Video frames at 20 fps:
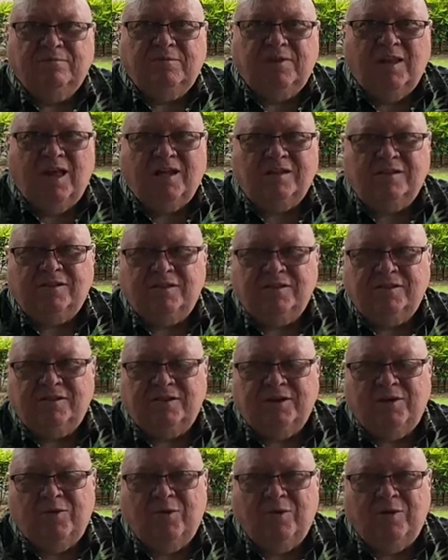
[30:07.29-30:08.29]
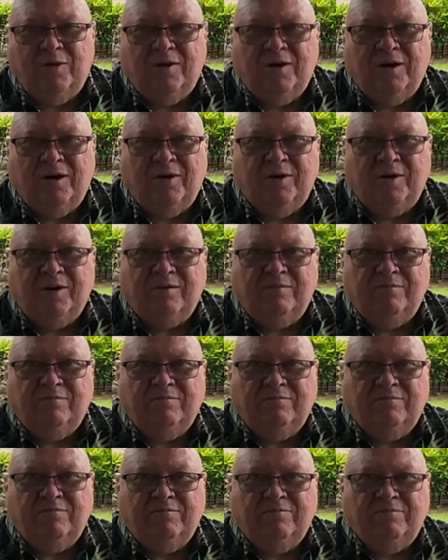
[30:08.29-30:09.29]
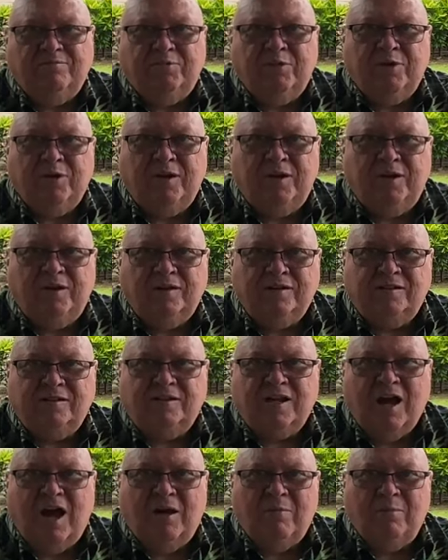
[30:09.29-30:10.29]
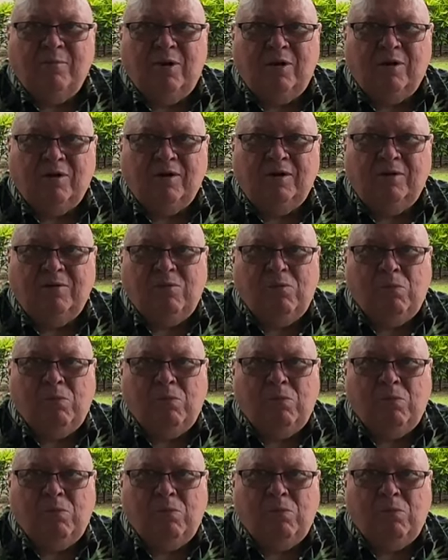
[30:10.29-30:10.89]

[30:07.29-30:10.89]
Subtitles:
Not just the ordinary put in the stock market.